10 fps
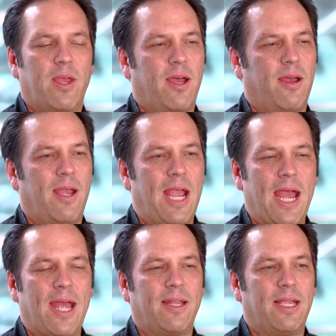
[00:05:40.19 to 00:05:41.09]
Uh,
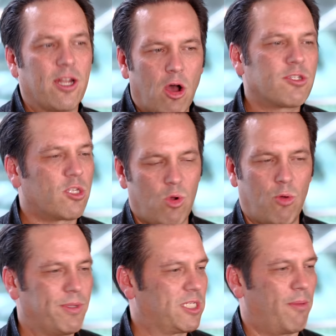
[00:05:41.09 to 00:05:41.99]
and it also
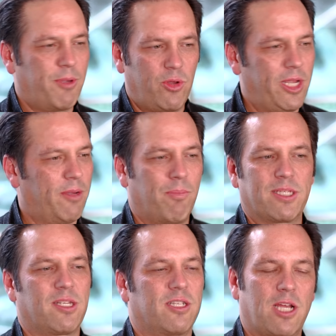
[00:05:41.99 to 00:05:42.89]
opens up unique
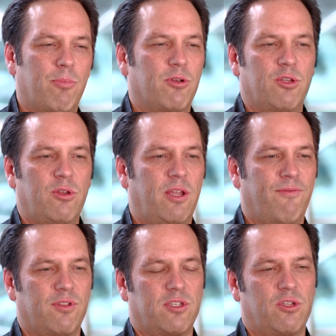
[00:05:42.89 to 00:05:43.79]
business opportunity
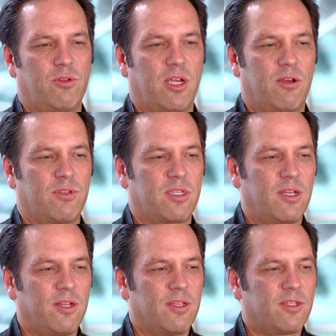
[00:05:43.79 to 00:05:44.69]
for the studios.
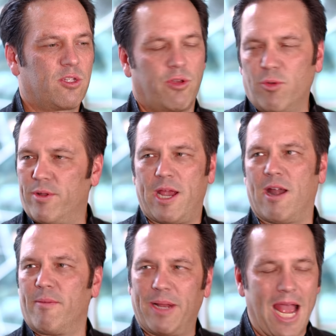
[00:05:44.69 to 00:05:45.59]
So you were
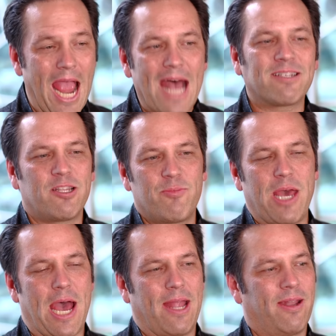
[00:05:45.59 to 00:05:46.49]
there. I mean, I asked them
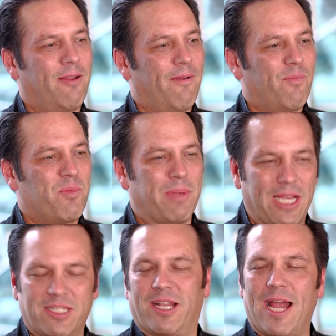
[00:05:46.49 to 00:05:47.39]
that
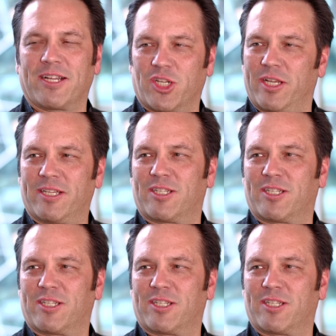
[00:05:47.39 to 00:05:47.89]
because it actually